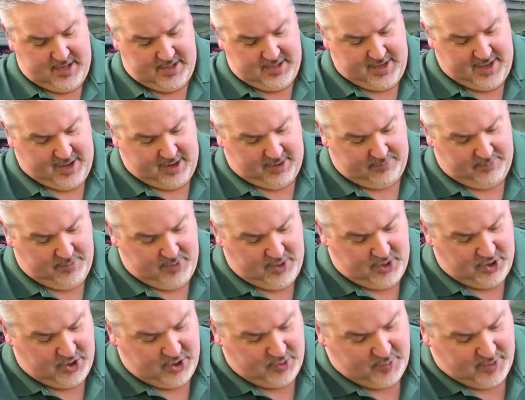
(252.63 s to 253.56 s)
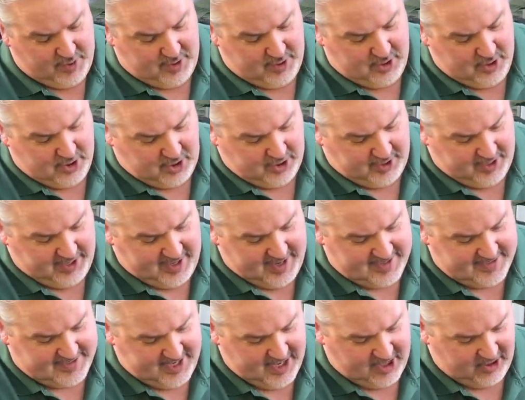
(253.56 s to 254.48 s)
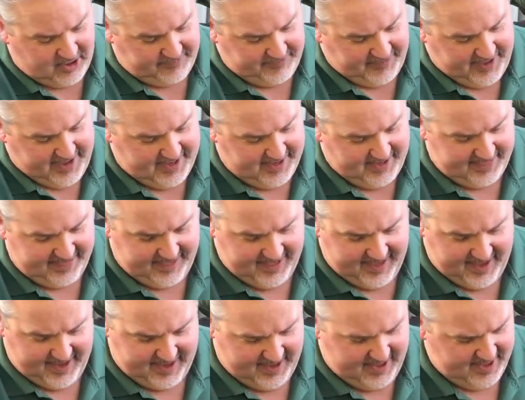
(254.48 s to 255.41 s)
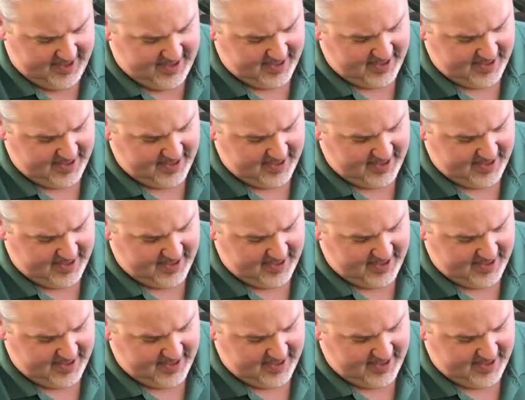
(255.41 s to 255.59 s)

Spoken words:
Now, you want to look and take off anything